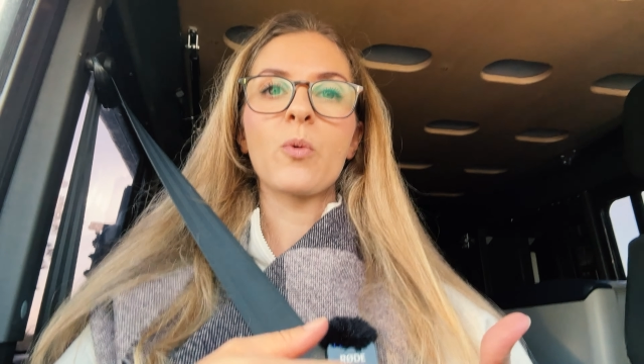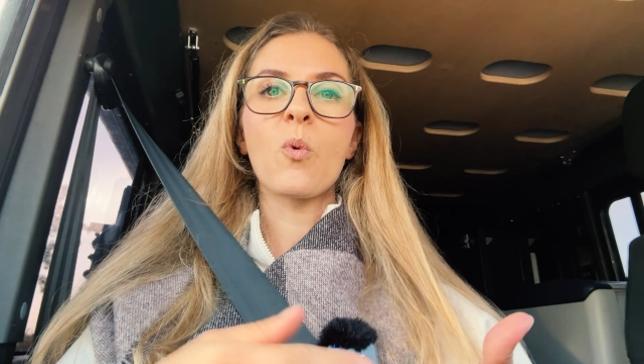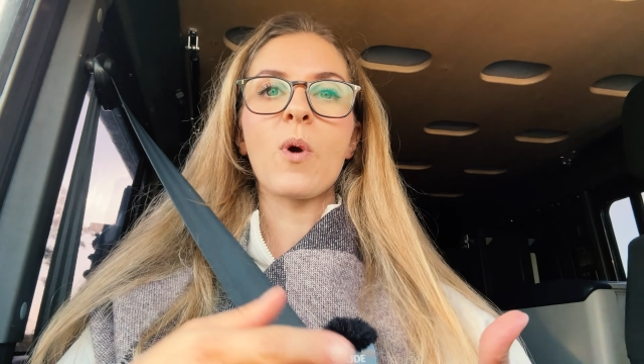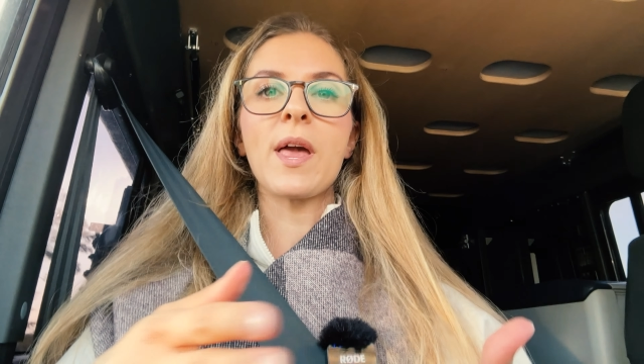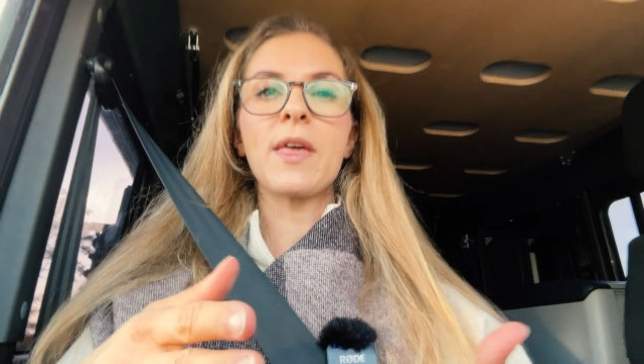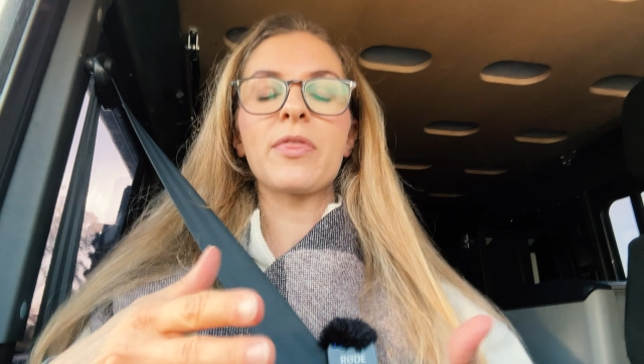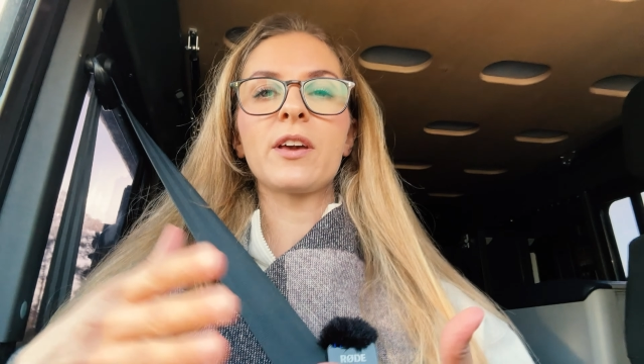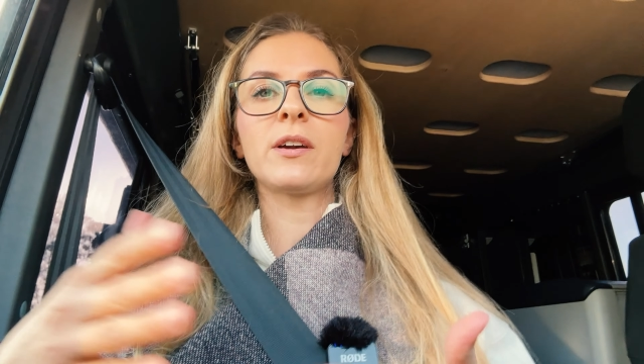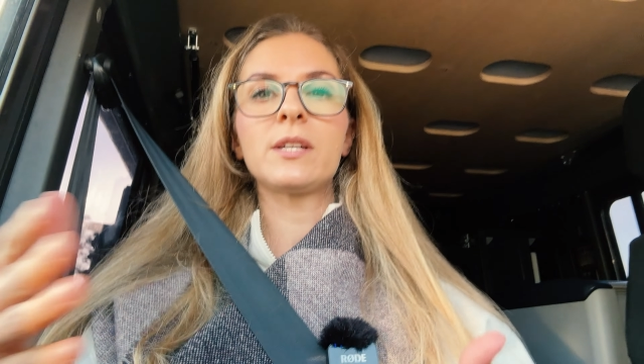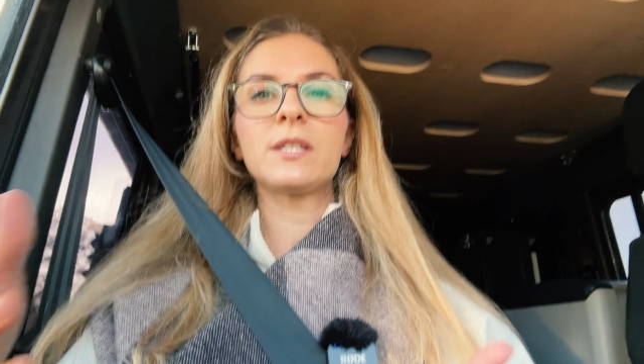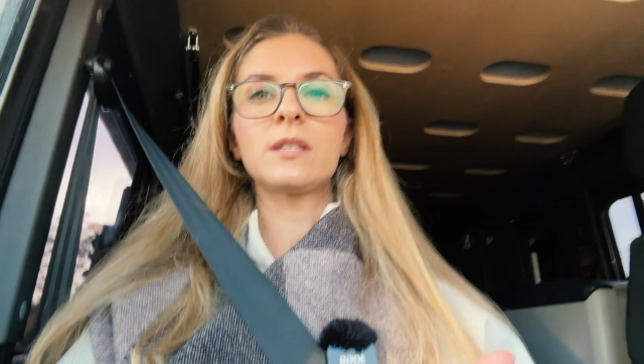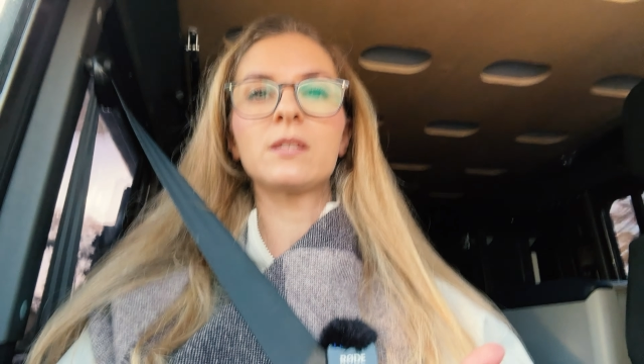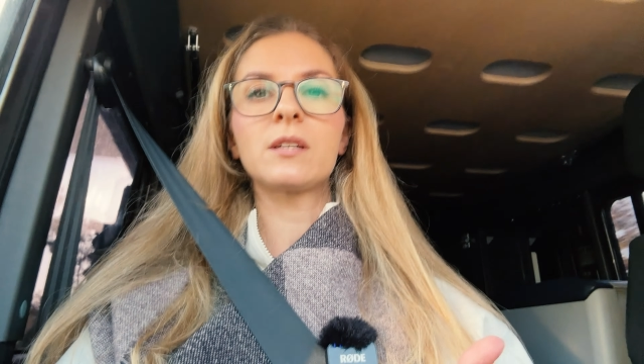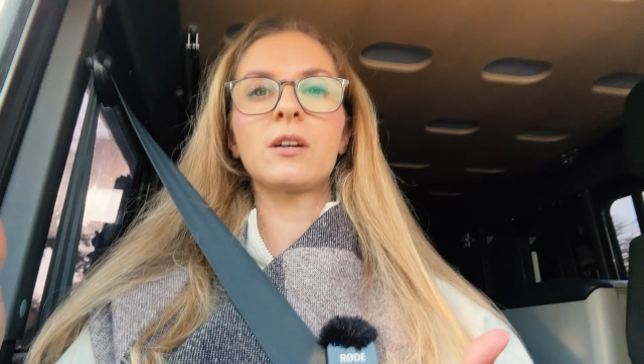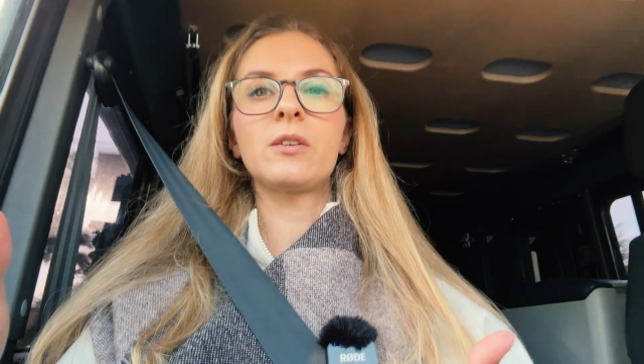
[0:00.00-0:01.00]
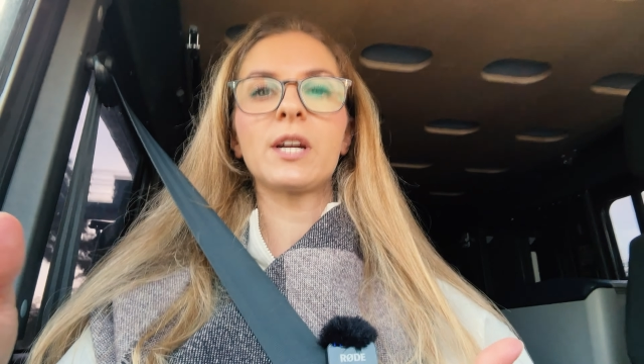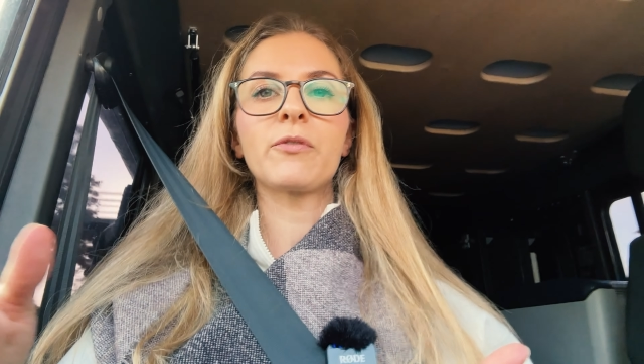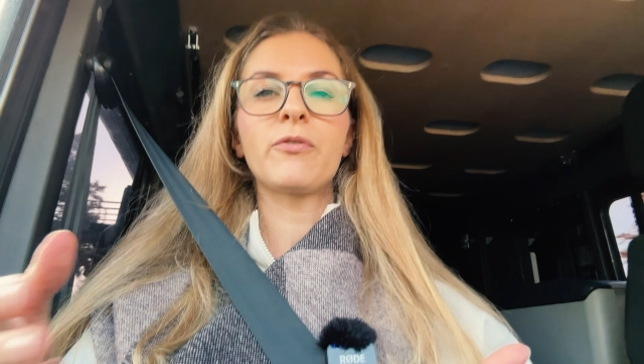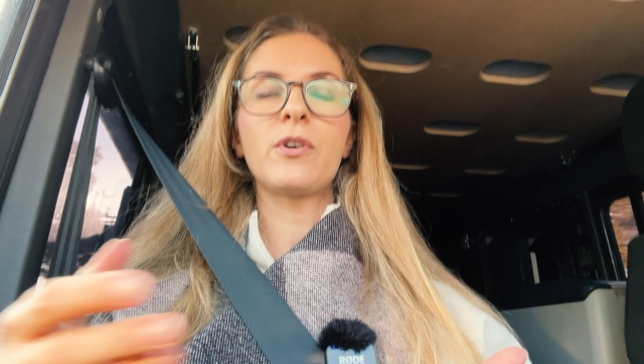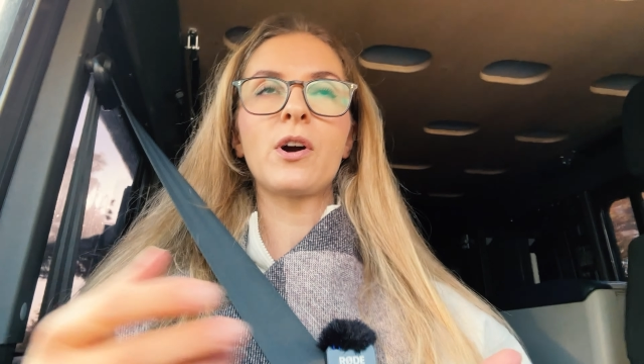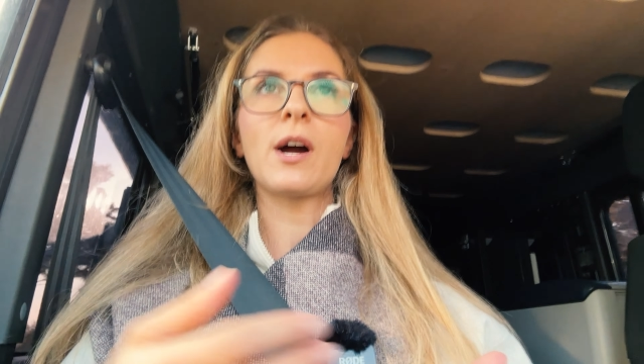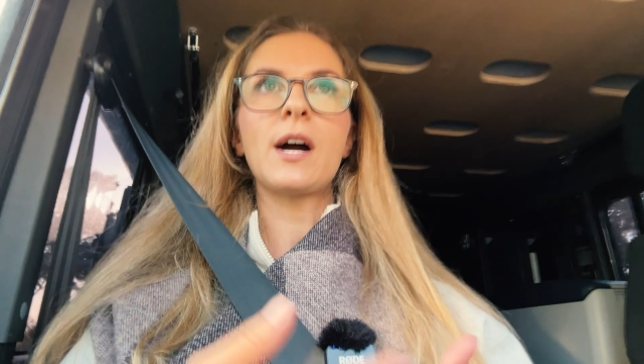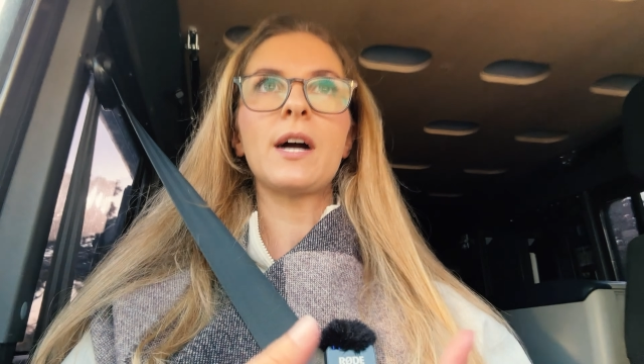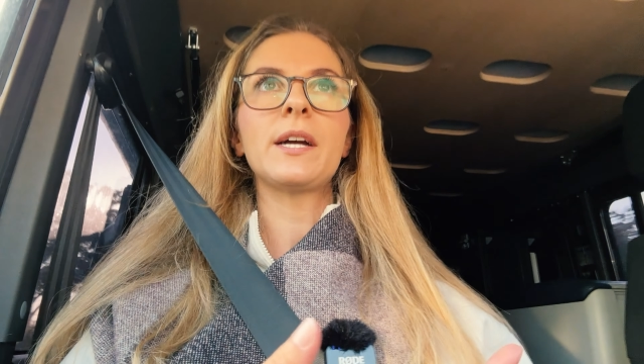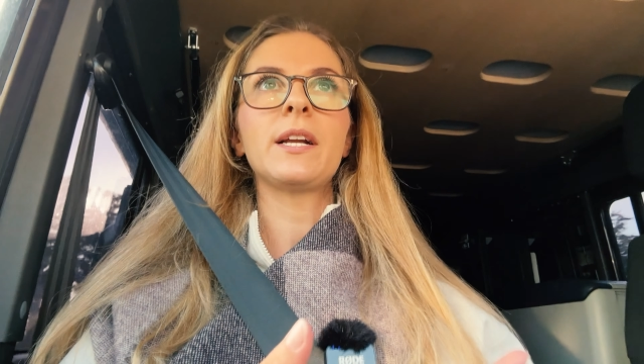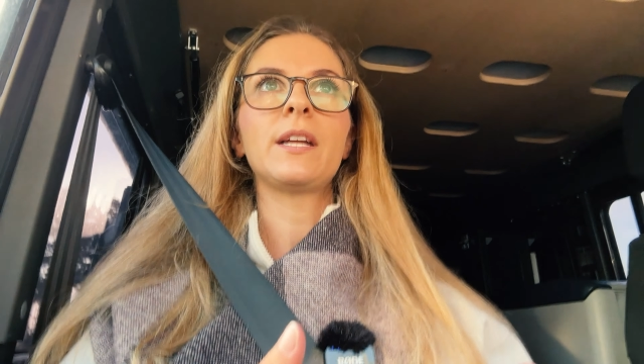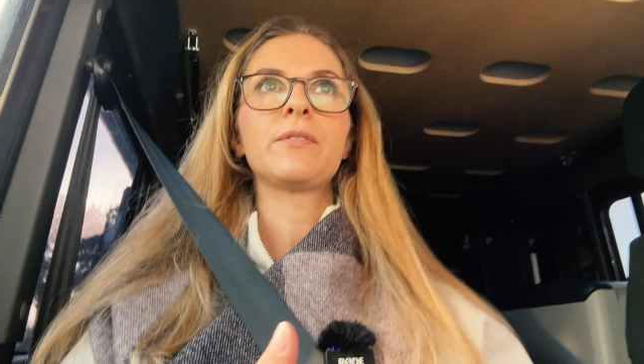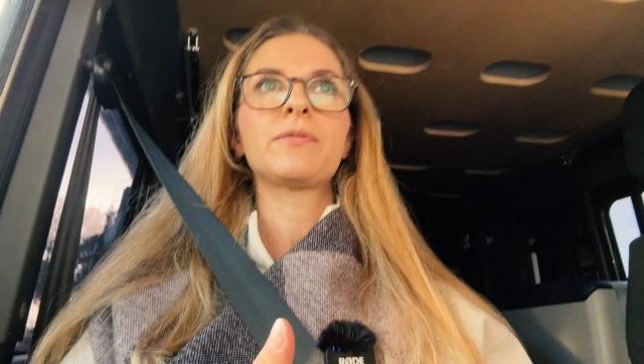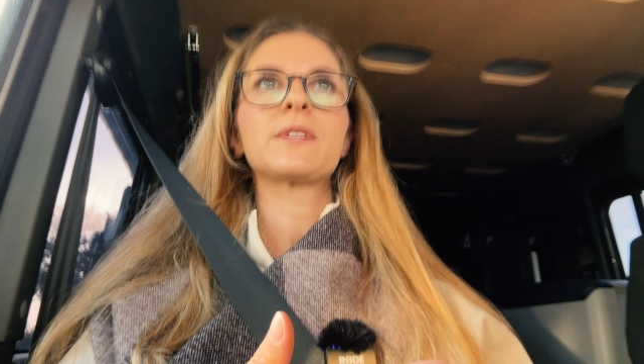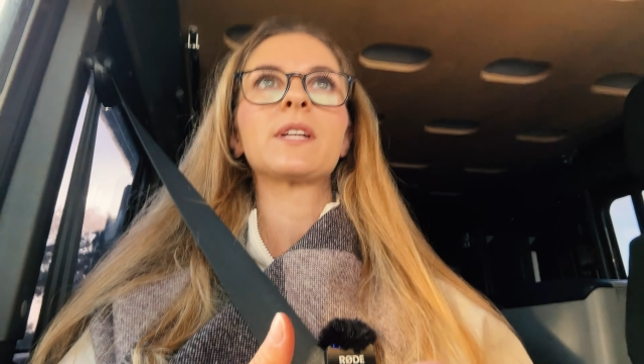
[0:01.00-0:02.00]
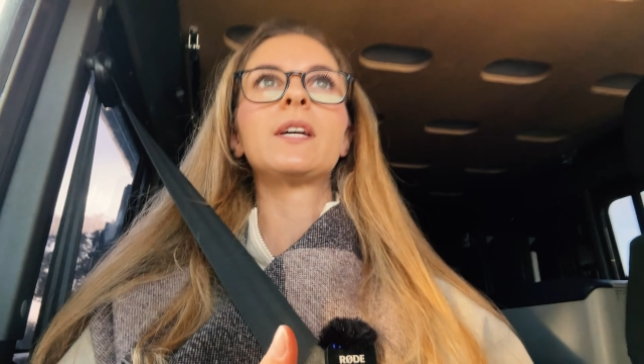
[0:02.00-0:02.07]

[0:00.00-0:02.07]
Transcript: rather than going for a high lift,